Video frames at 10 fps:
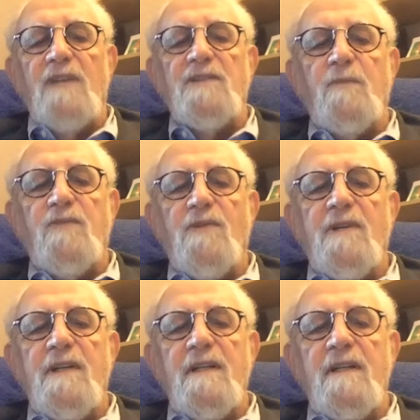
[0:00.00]
well
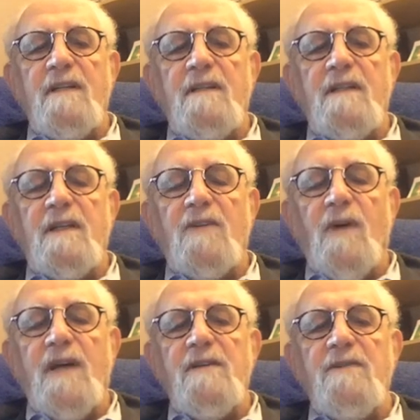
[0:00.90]
supported
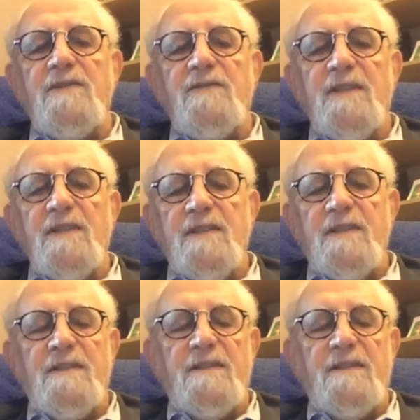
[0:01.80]
and quite useful.